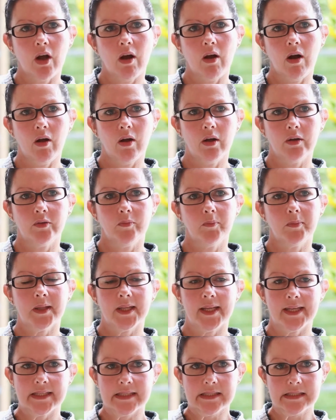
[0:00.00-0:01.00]
on
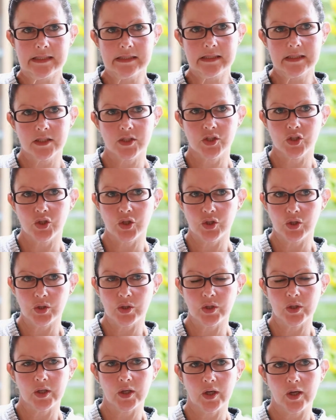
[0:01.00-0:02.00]
places
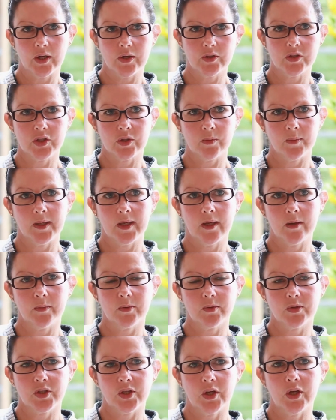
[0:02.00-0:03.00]
to go to be
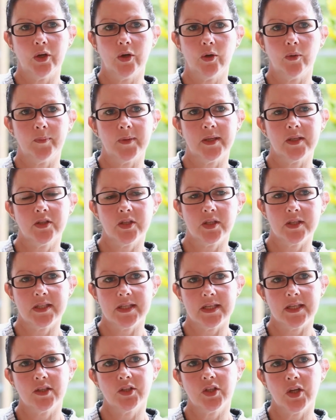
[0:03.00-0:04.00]
able to help me to
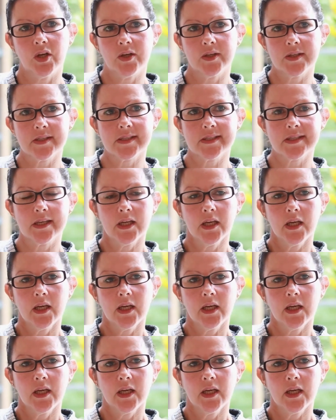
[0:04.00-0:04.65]
detox,